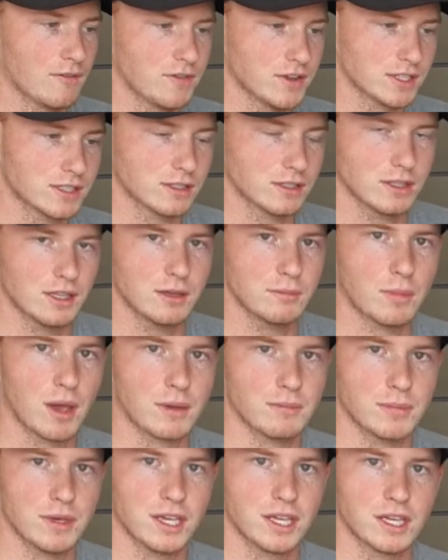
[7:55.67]
efficiently
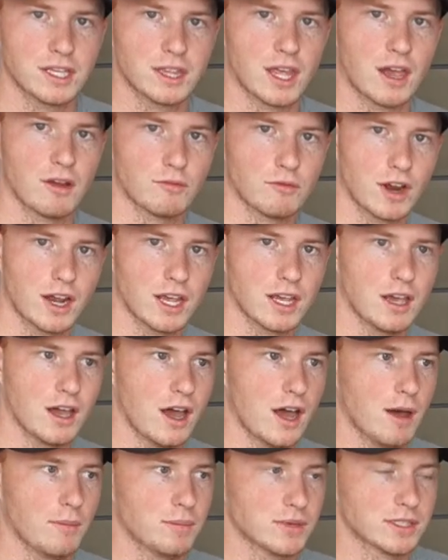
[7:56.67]
by being in that right
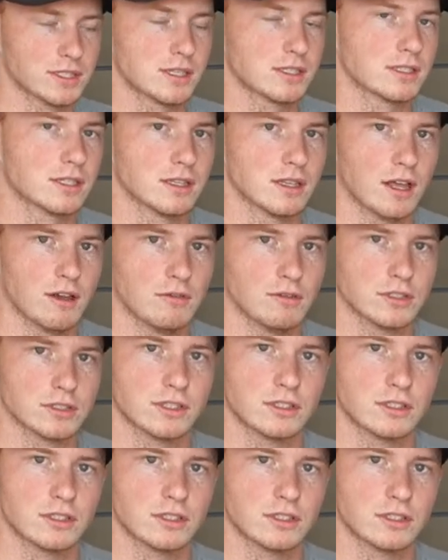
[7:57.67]
uh, position level.